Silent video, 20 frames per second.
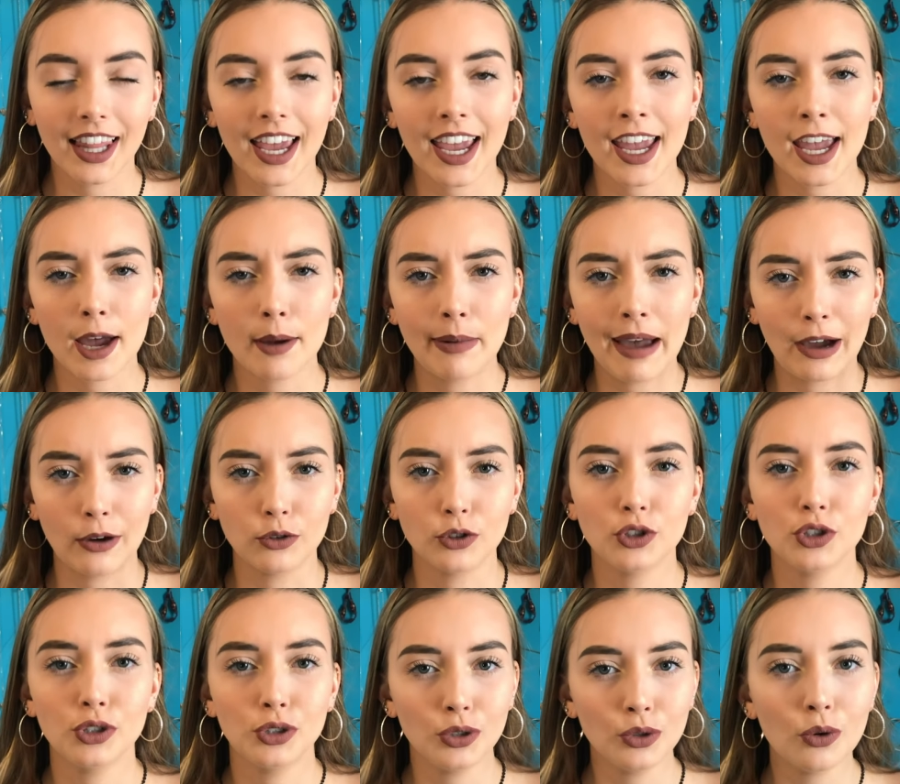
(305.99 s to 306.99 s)
lay about
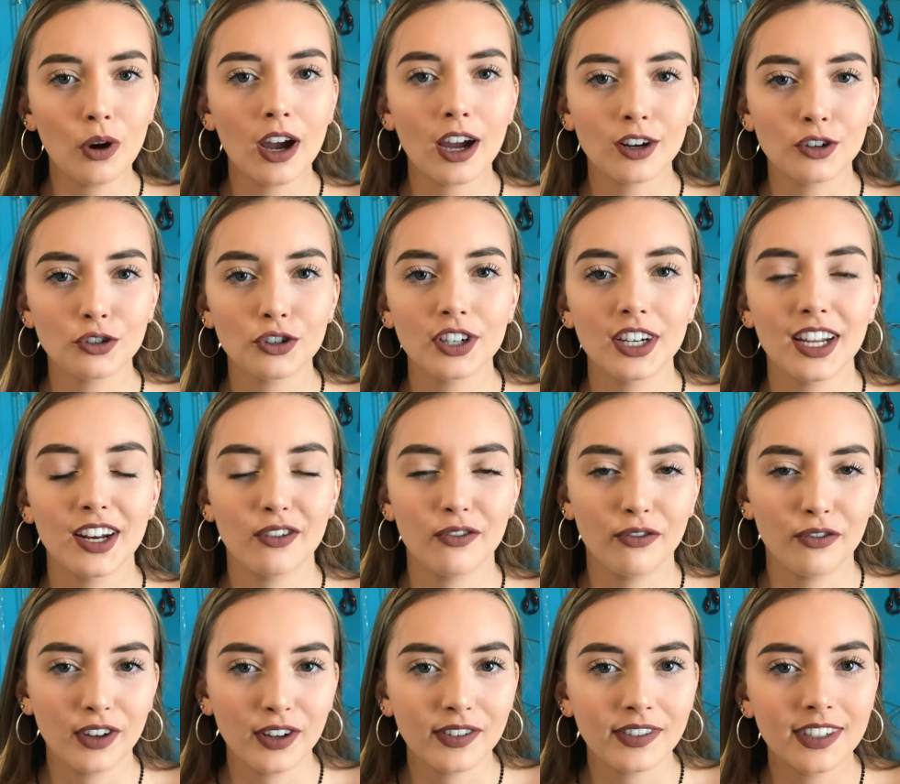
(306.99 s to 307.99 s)

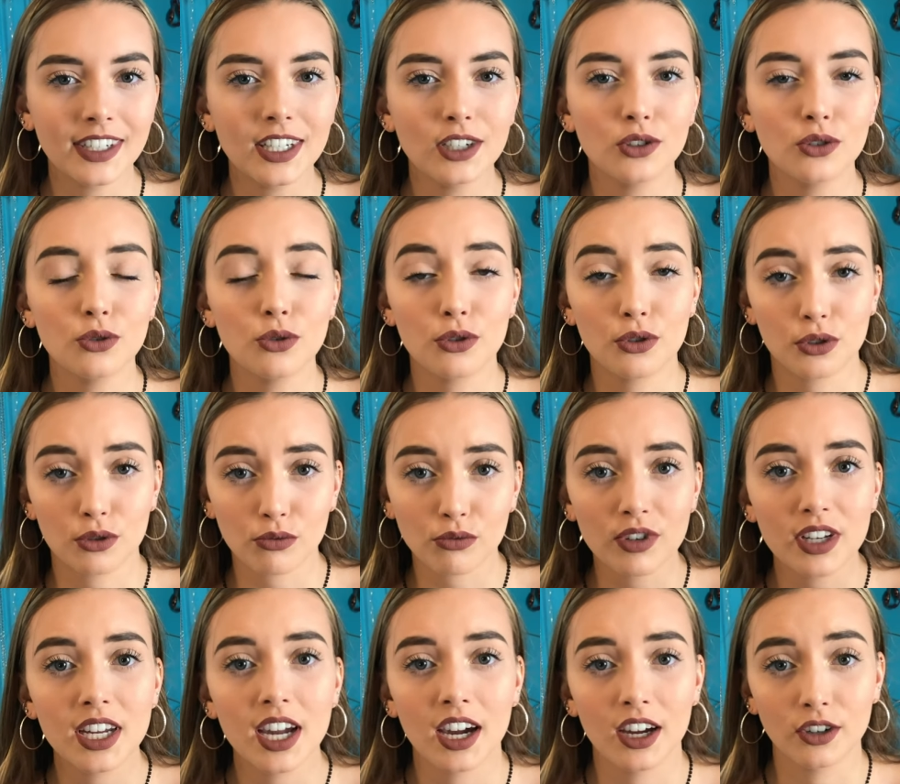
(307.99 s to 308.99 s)
250 to
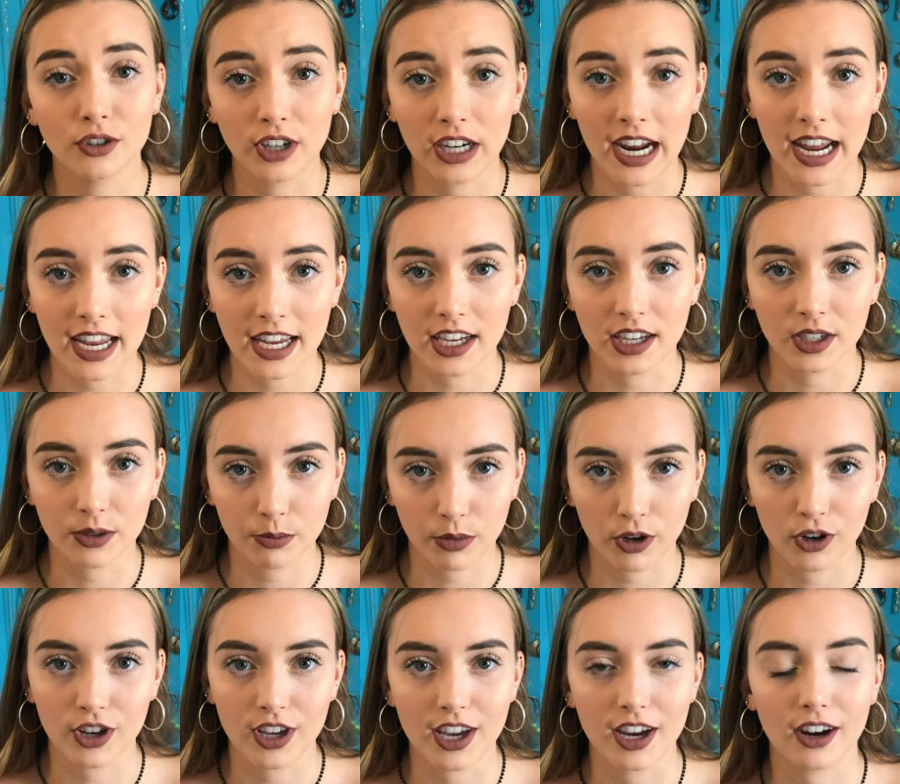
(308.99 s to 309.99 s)
300 eggs
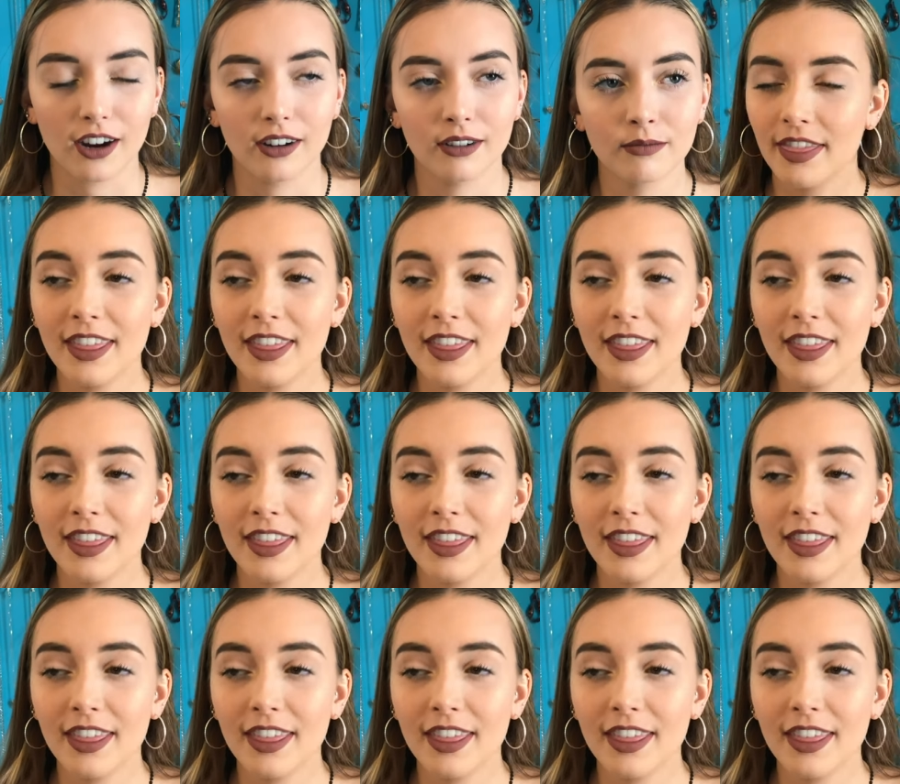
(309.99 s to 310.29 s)
per year.